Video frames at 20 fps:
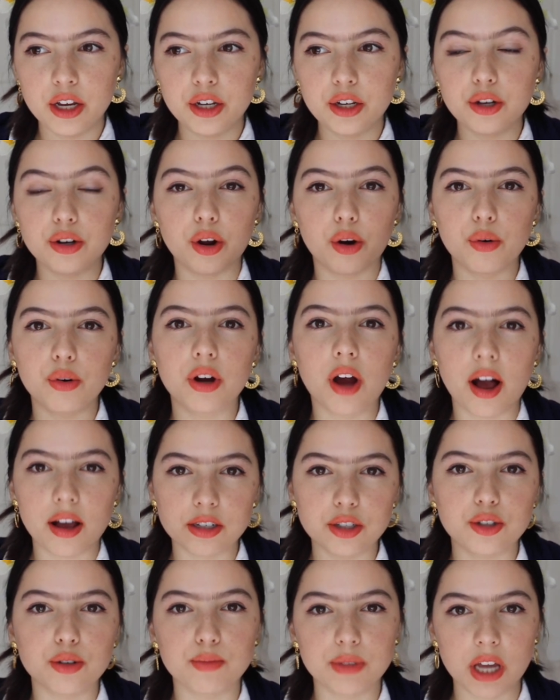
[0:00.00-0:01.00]
you know,
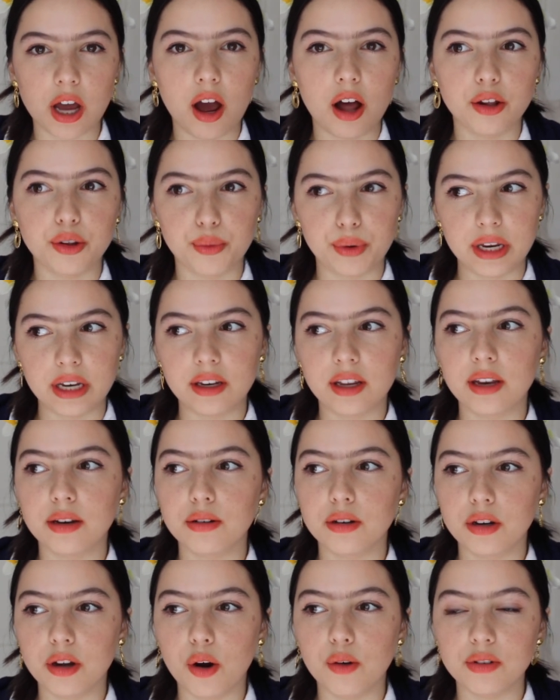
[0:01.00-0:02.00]
costumes at Halloween
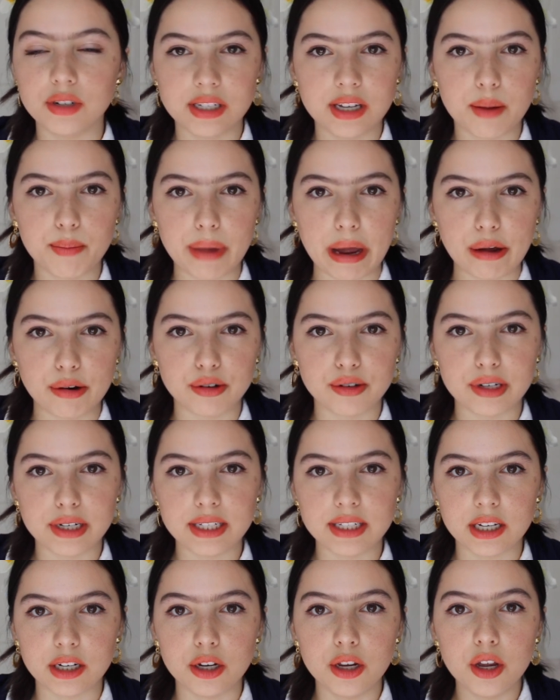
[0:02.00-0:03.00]
can overstep
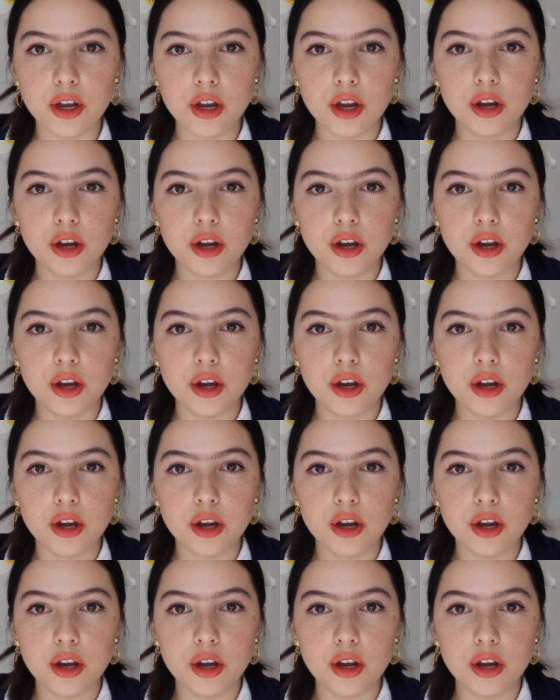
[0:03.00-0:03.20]
boundaries and